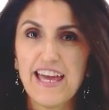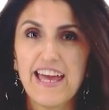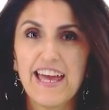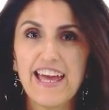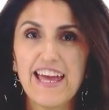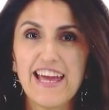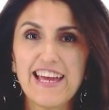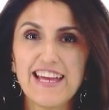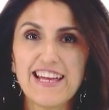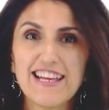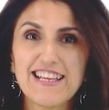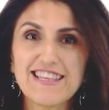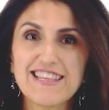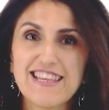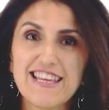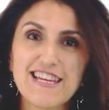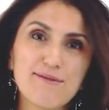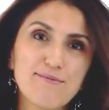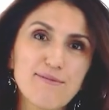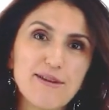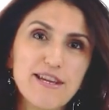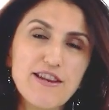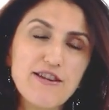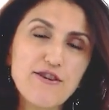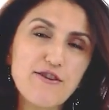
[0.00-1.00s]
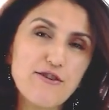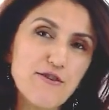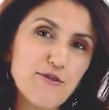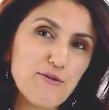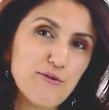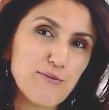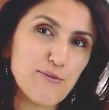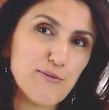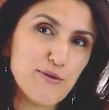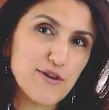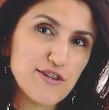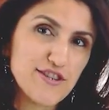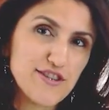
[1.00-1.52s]
And let me know
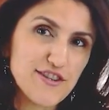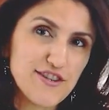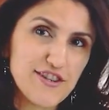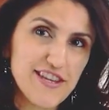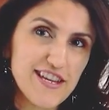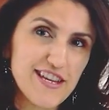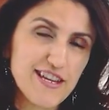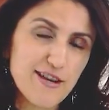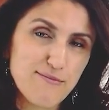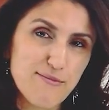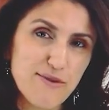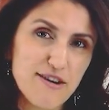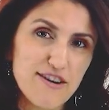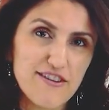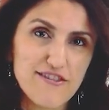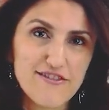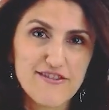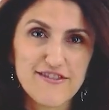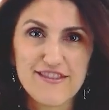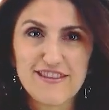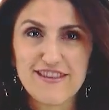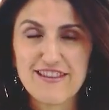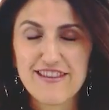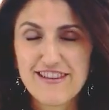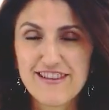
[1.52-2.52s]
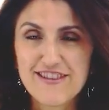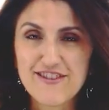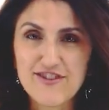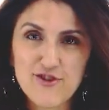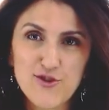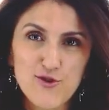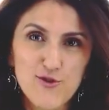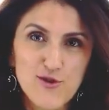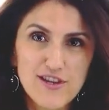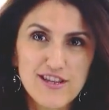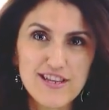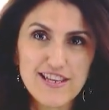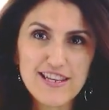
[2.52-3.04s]
what you think about this
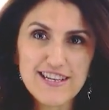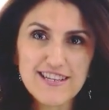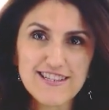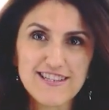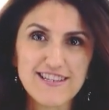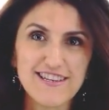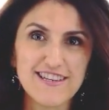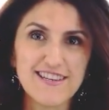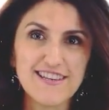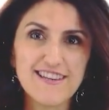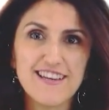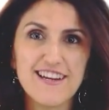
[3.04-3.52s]
short lesson.